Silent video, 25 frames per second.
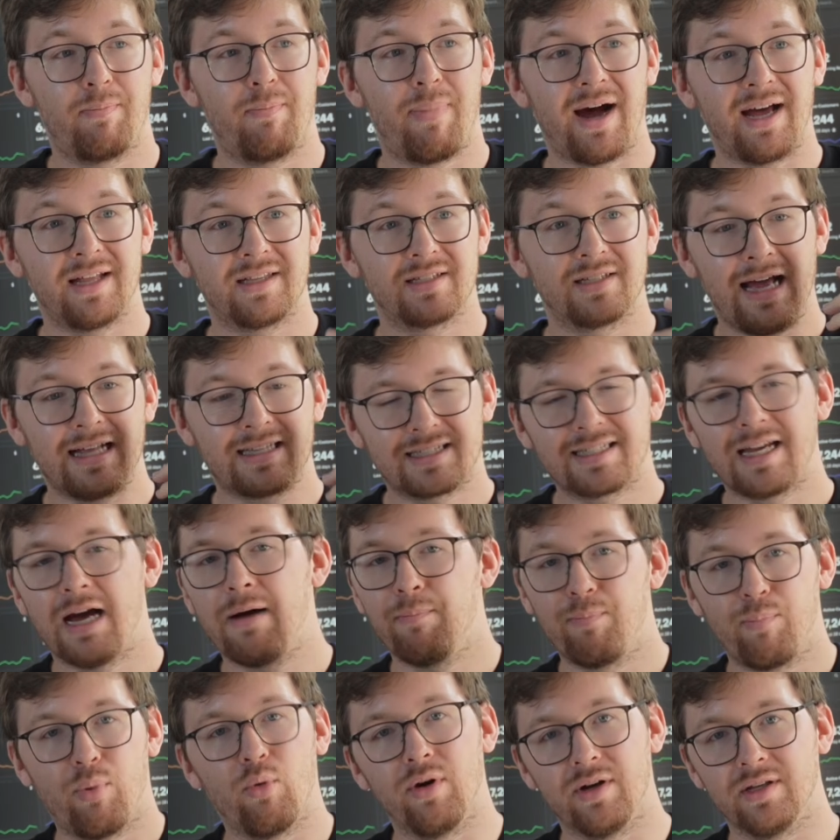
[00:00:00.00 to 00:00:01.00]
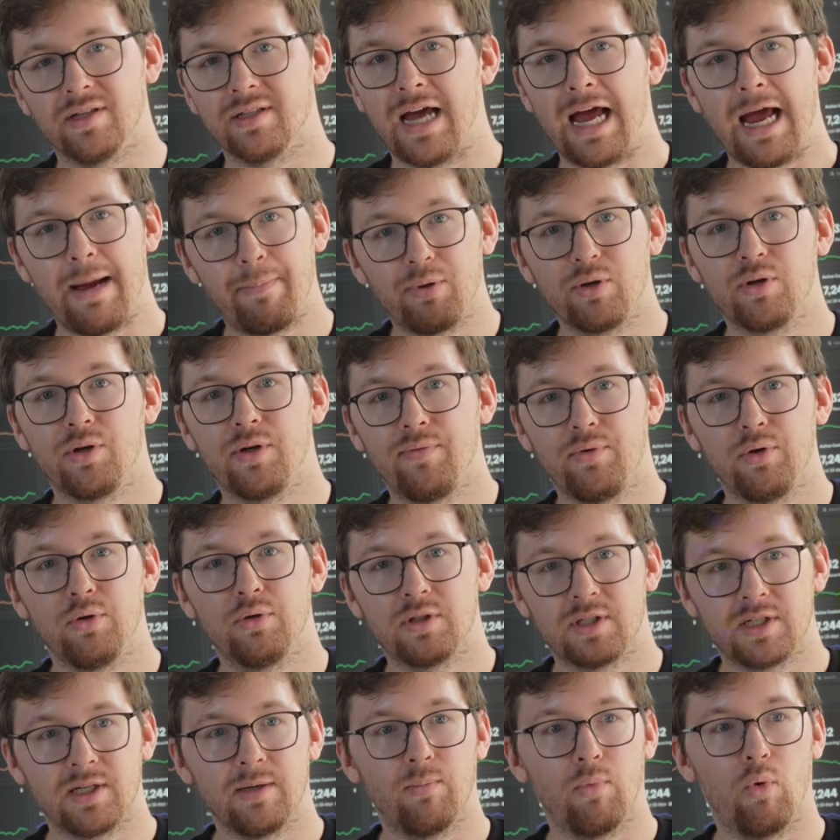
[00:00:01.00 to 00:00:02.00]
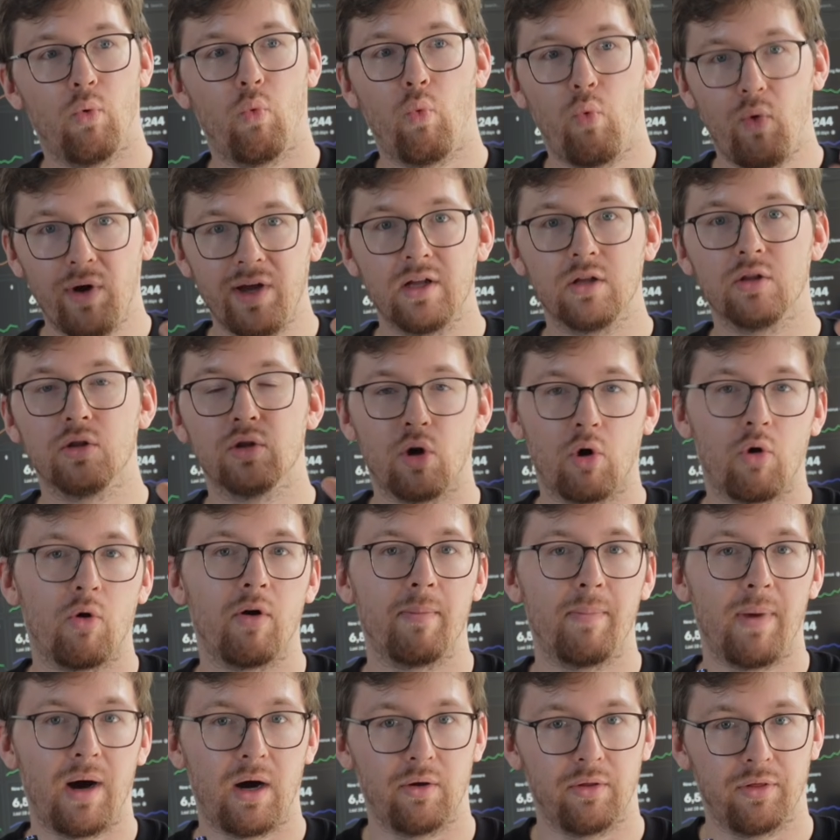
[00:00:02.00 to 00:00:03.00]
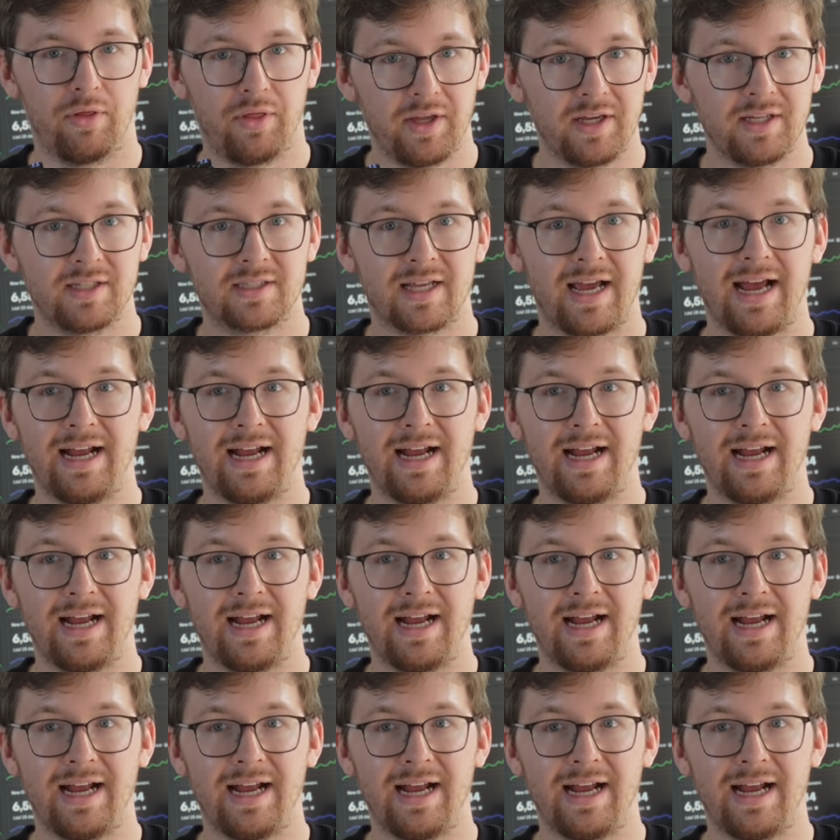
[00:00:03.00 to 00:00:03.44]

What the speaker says: but at some point, Apple review team will know about this,